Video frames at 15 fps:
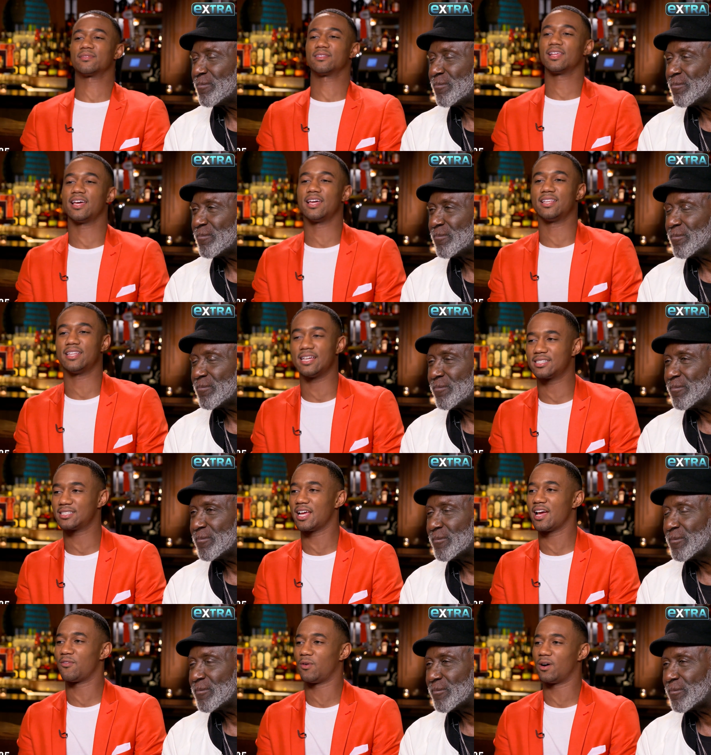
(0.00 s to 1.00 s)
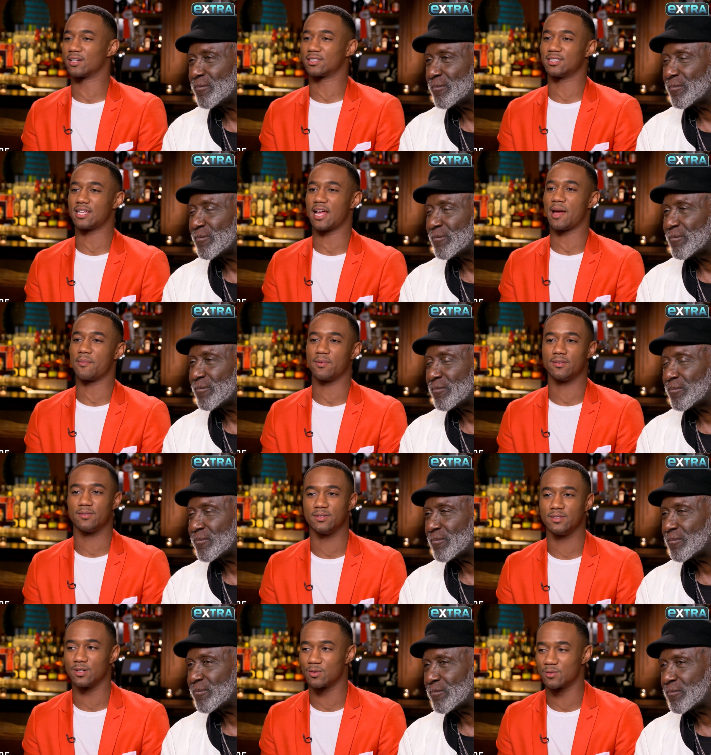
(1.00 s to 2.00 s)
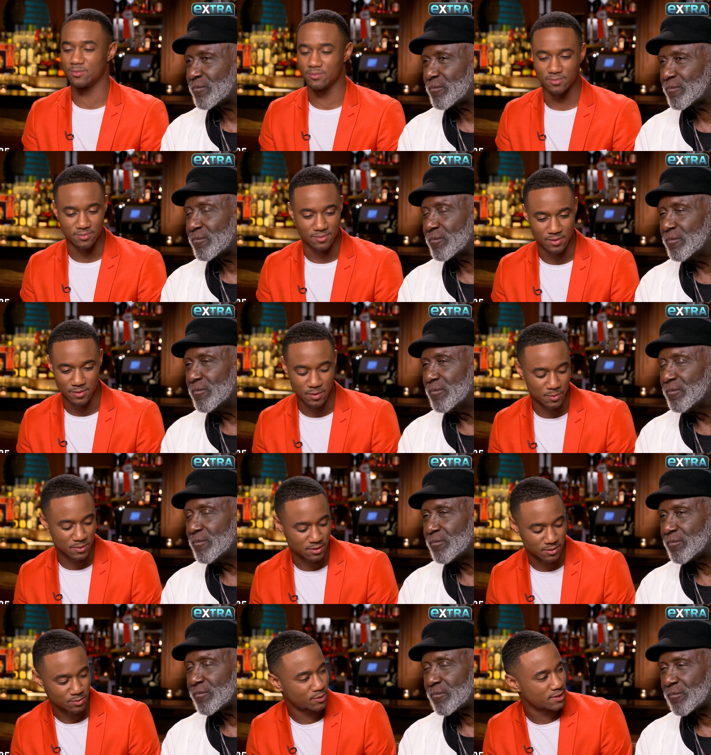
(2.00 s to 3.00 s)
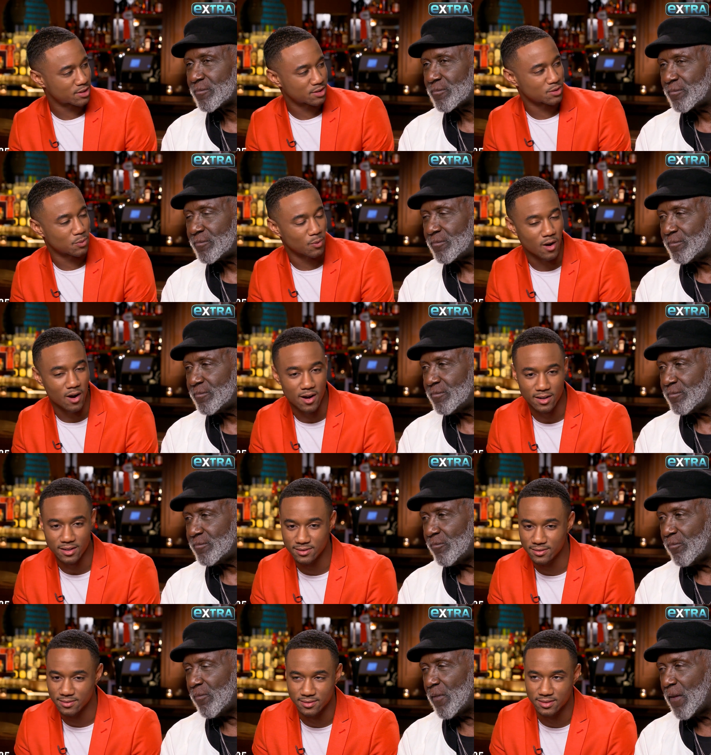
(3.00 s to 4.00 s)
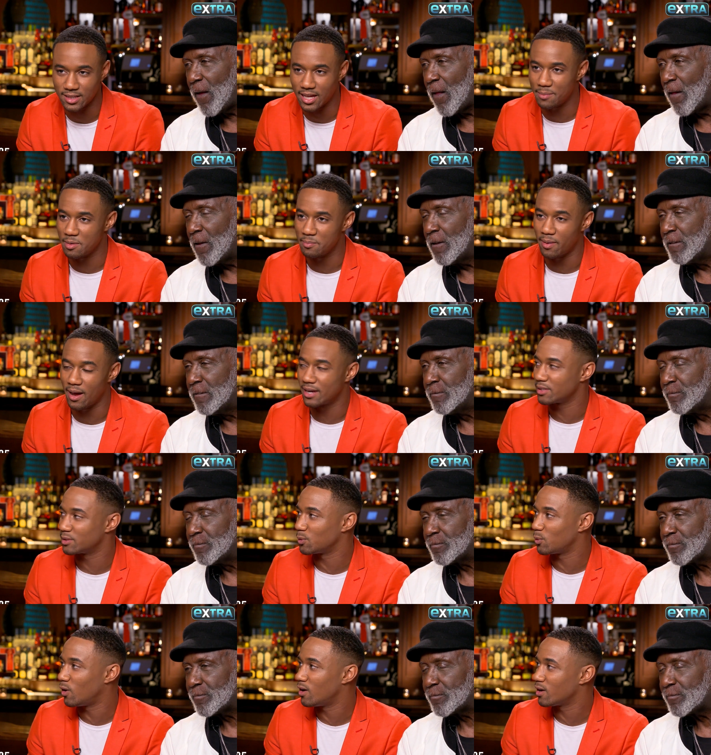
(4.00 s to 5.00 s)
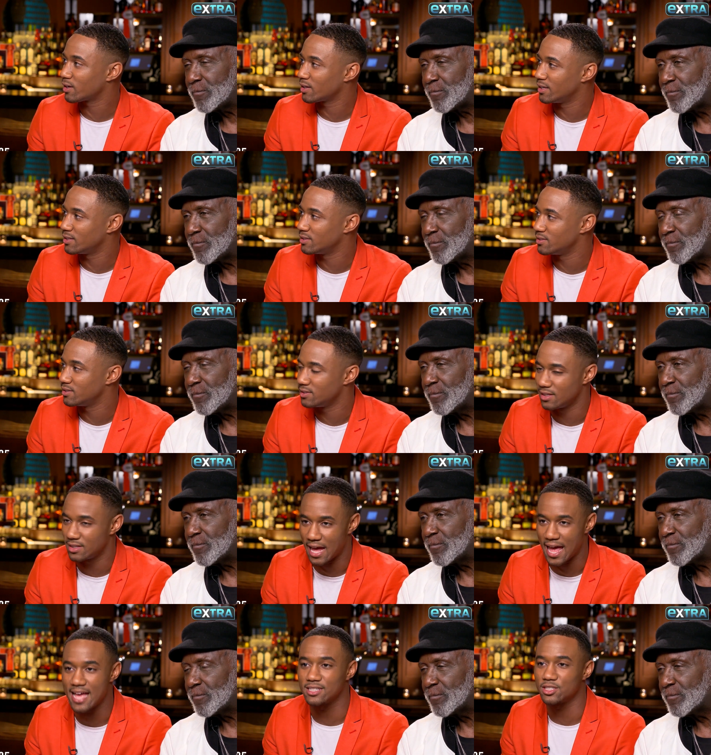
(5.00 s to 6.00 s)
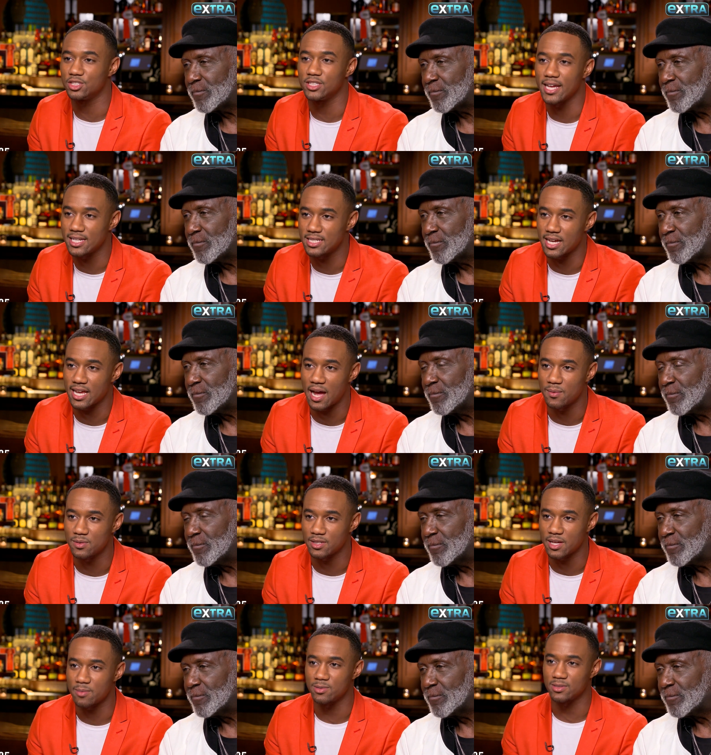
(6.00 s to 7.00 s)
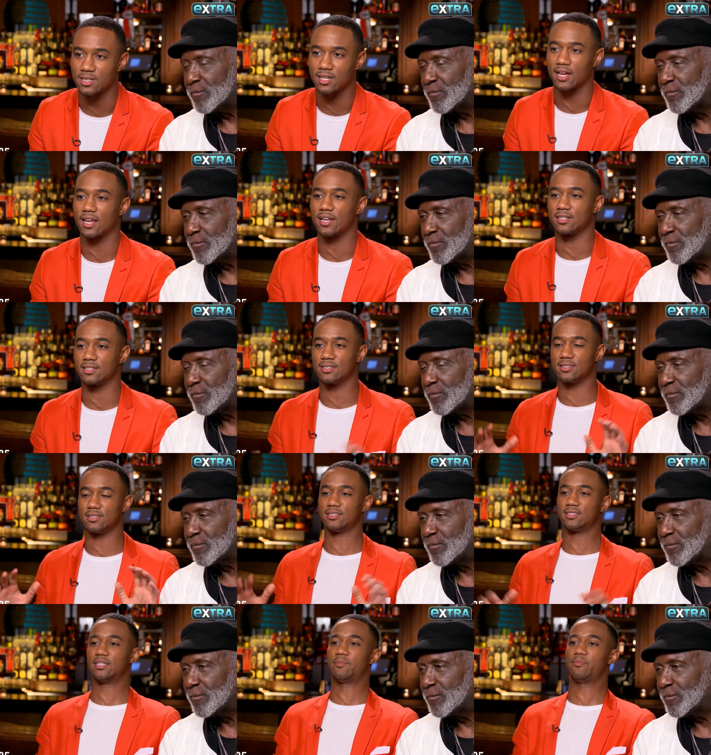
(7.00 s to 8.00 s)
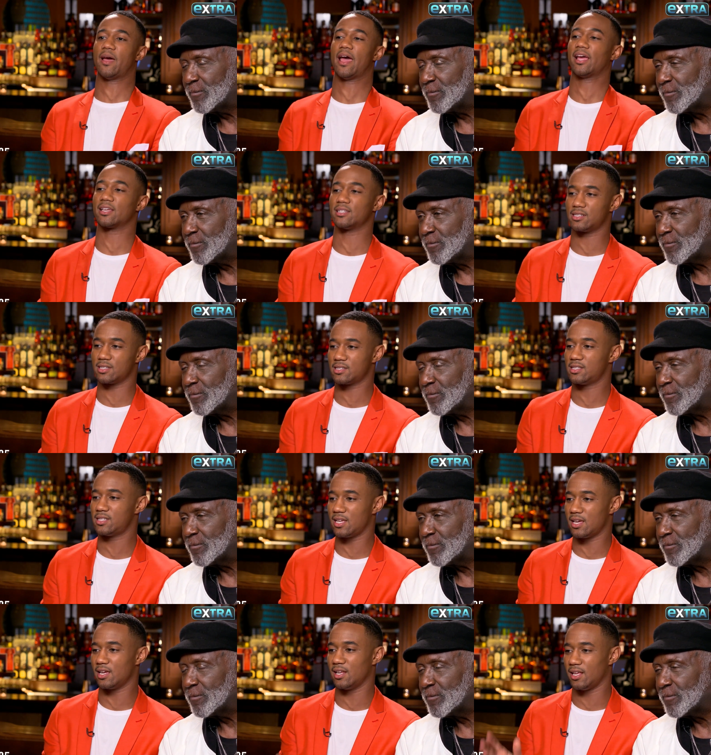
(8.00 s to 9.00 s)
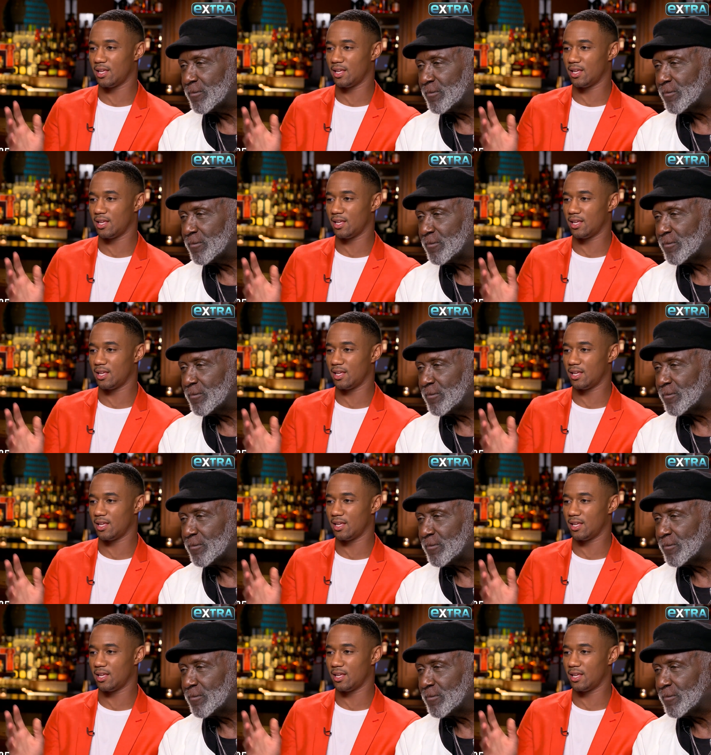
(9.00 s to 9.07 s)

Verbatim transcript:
Speaker 1: That, that Shaft walk just happened. You know, it was Richard's walk, Sam embodied the walk, and as J J, I was able to kind of sit back and just see it